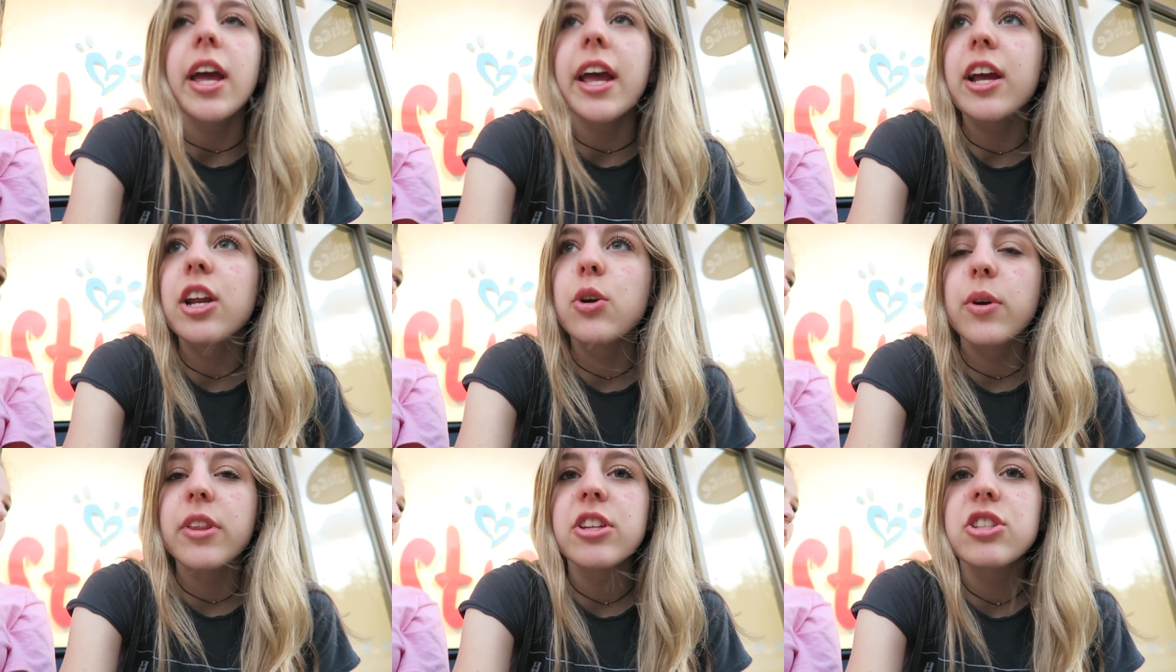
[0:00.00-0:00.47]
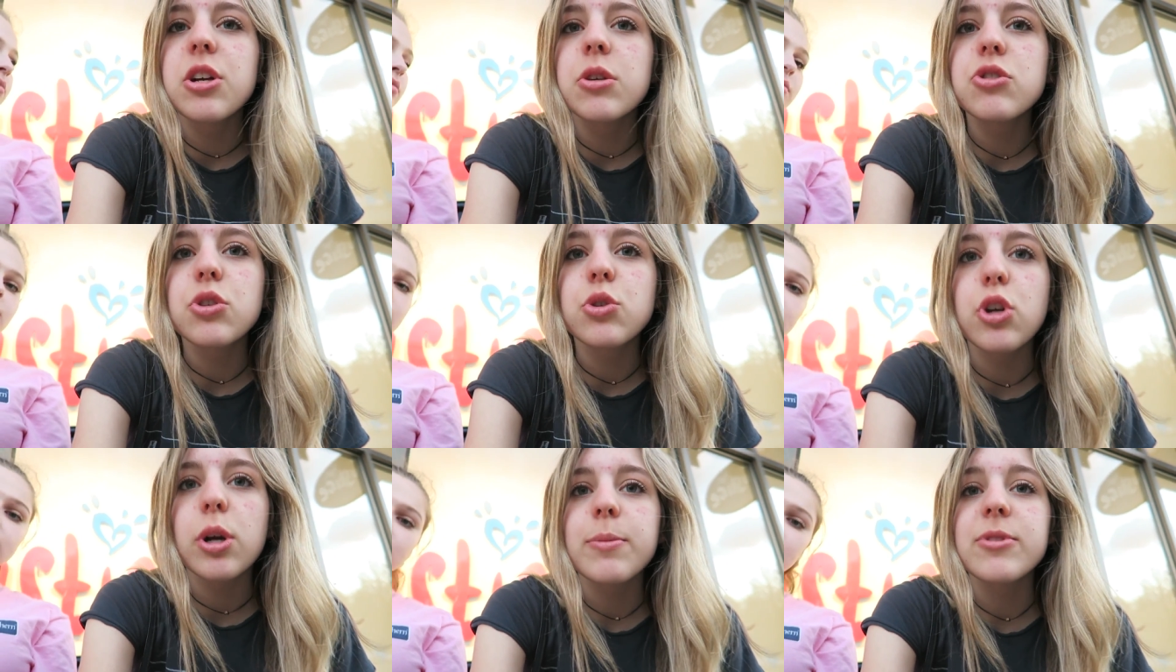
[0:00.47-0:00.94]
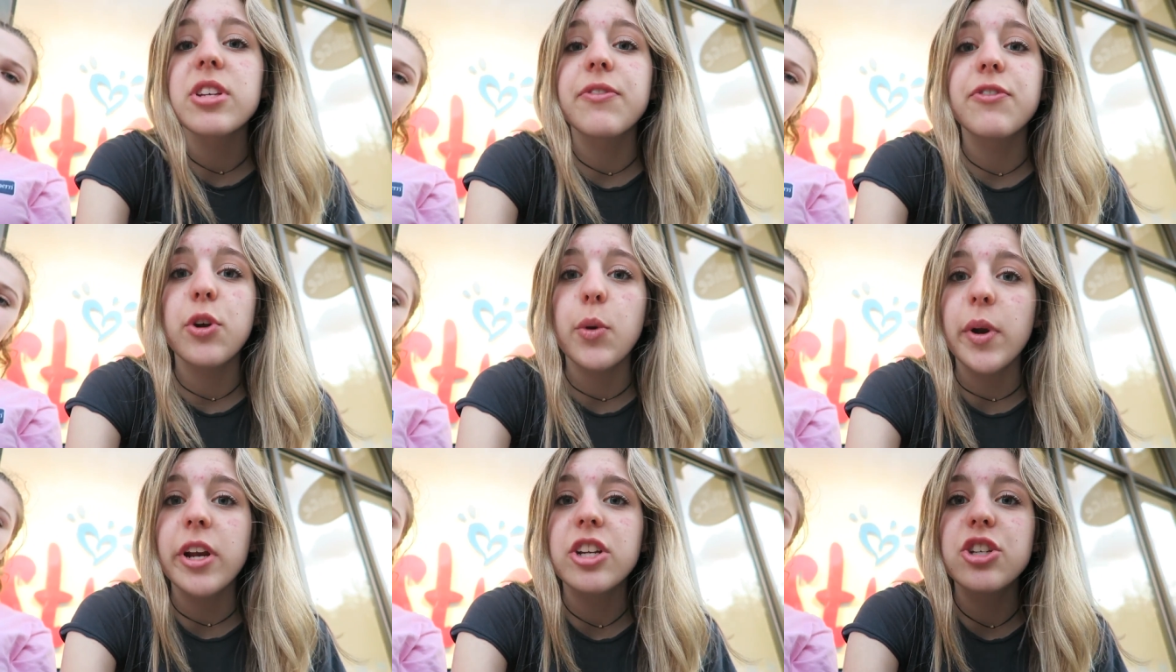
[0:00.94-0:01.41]
ignore the social norms
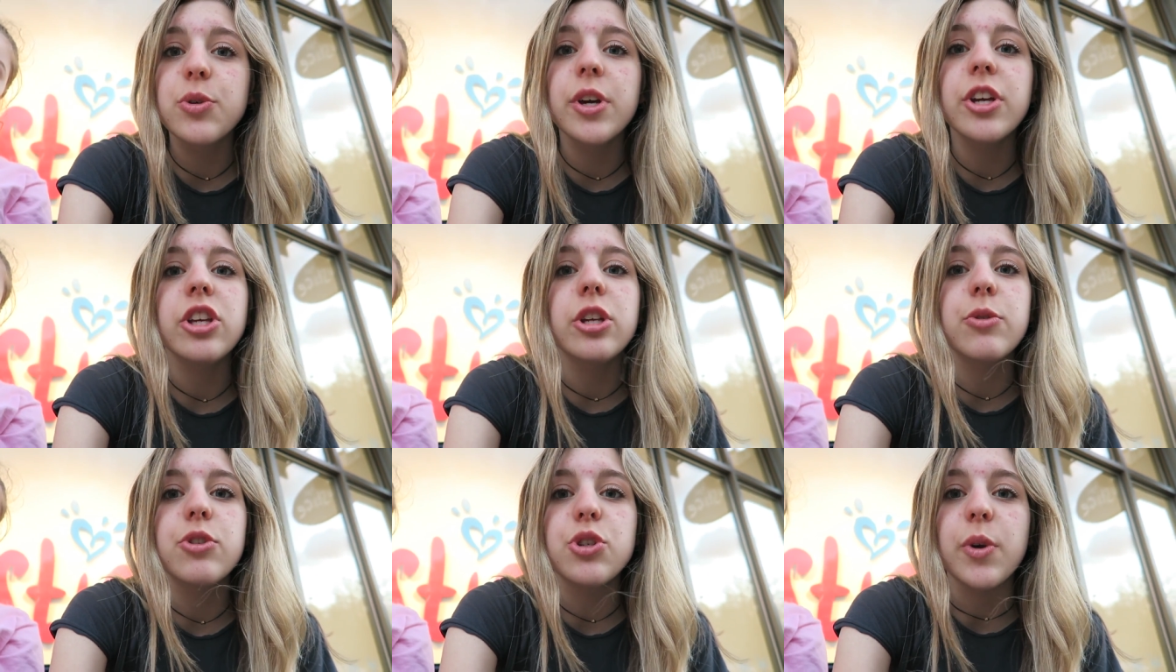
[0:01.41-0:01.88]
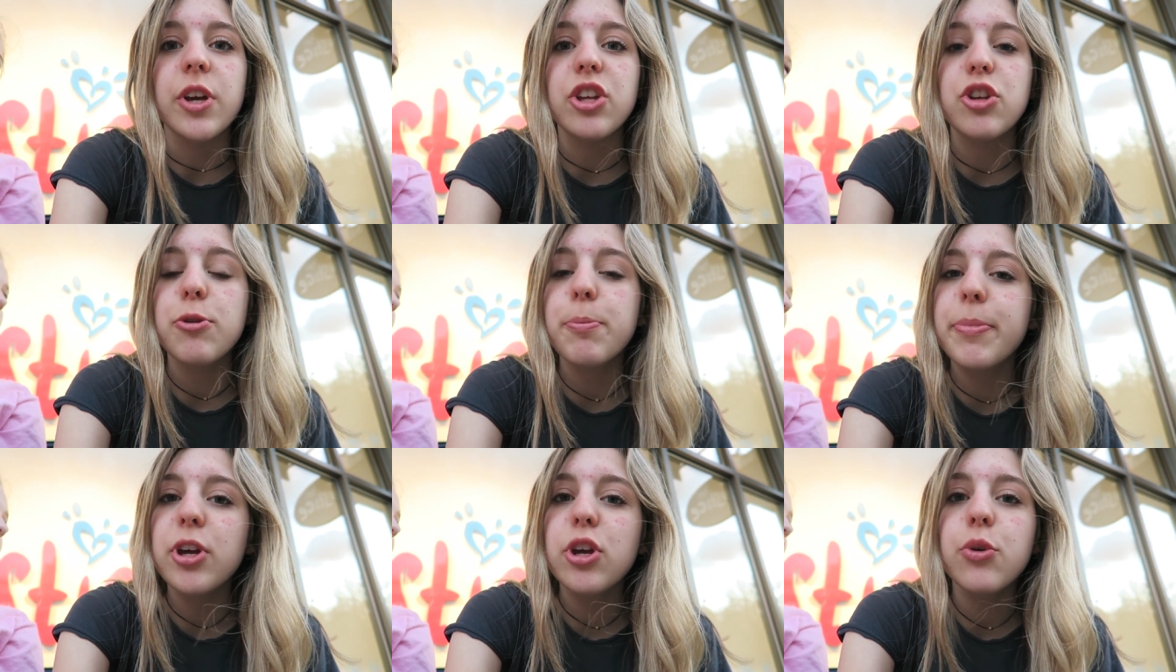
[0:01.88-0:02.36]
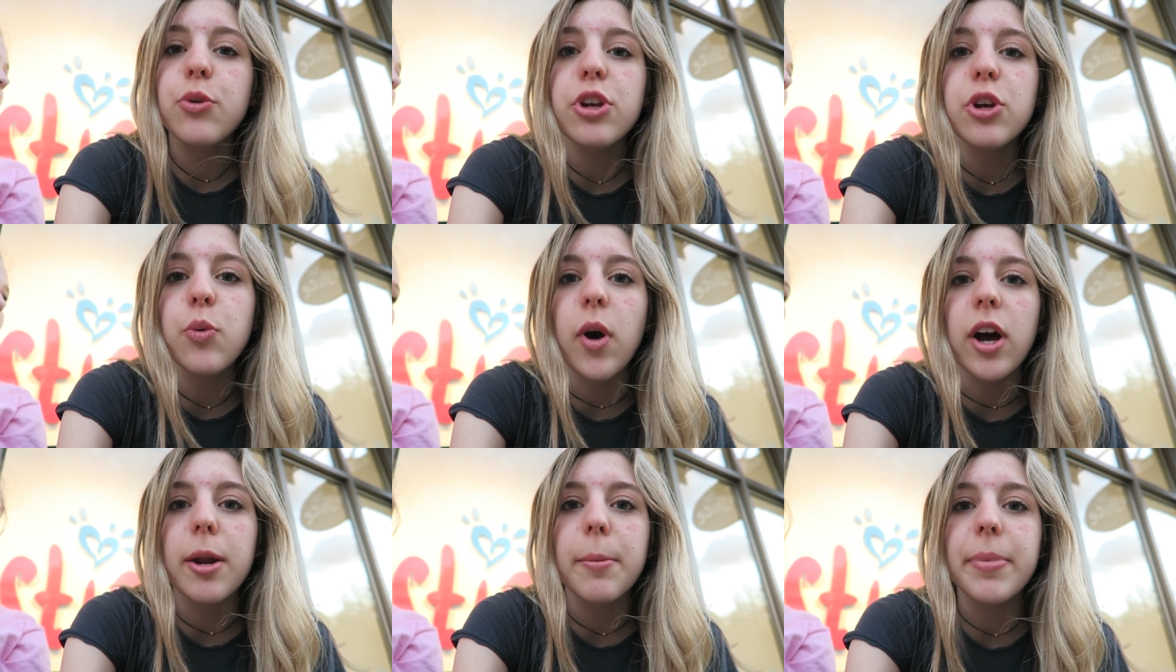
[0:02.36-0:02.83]
if you want to do it you do it you be who
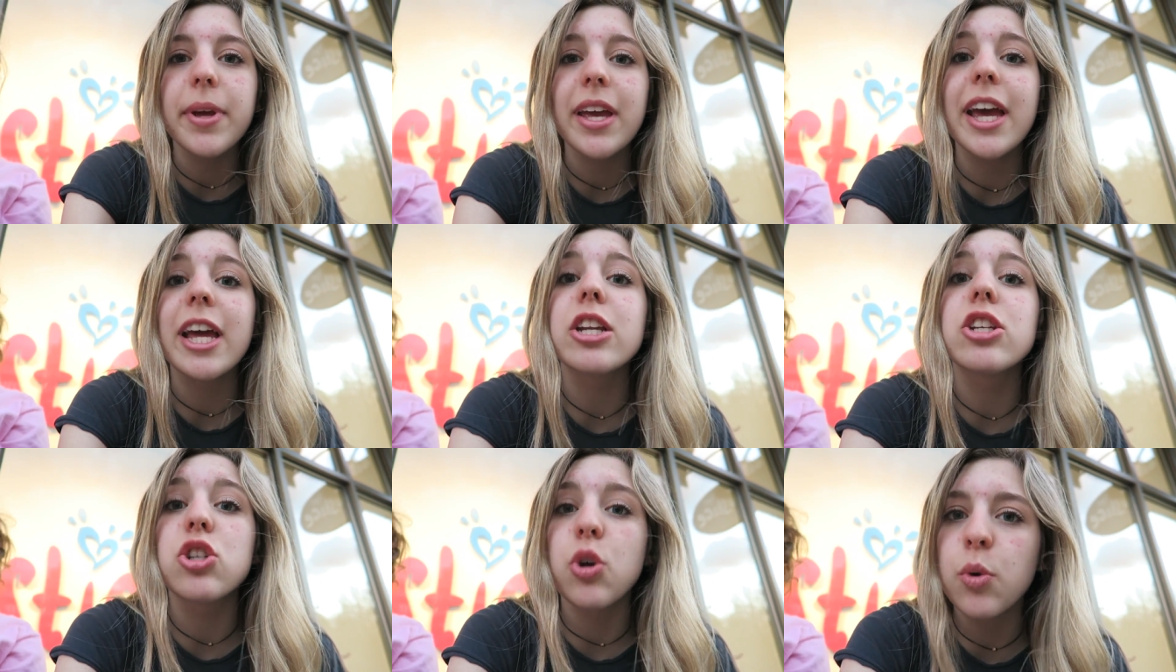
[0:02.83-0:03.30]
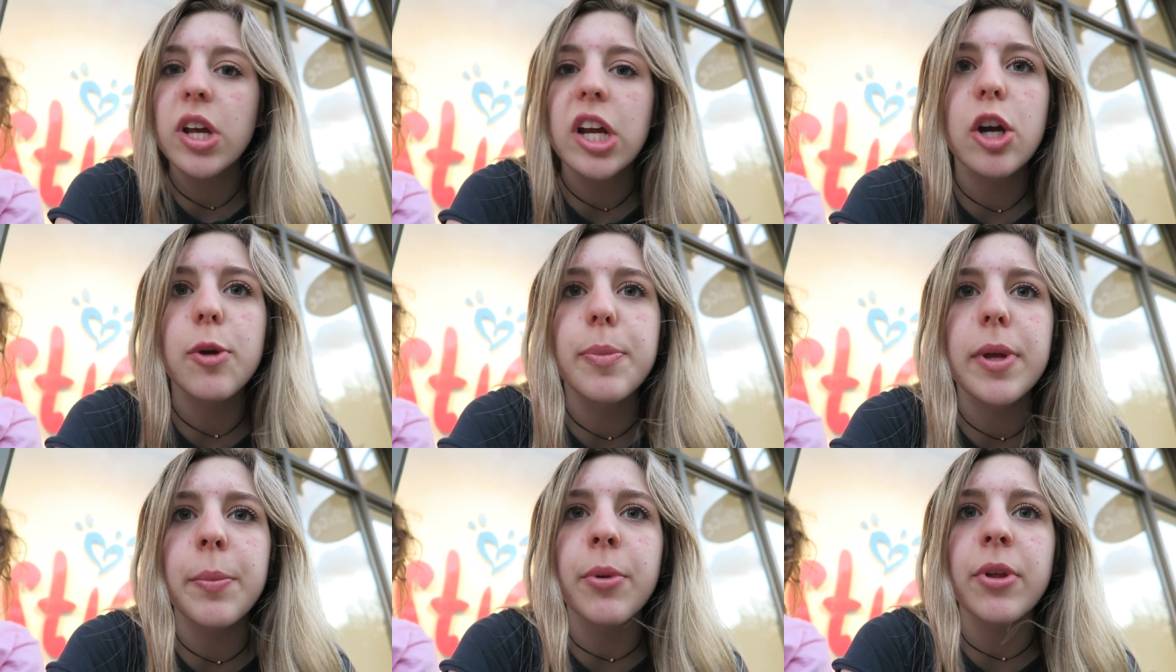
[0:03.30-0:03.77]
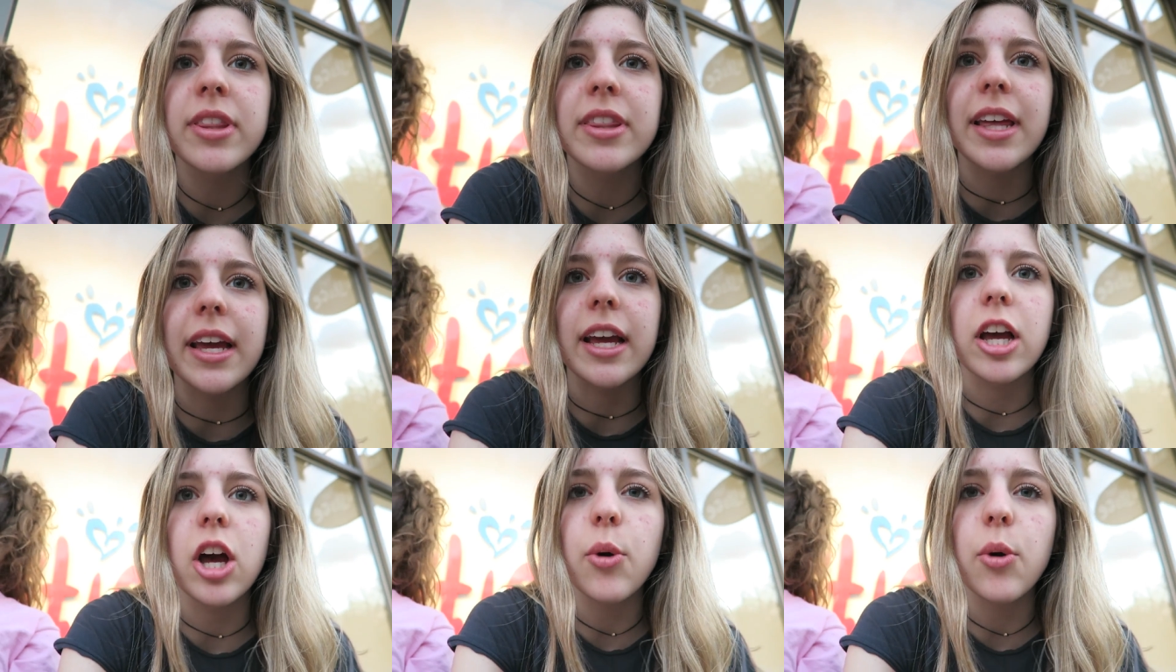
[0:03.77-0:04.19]
James you want to be and don't care what people yes.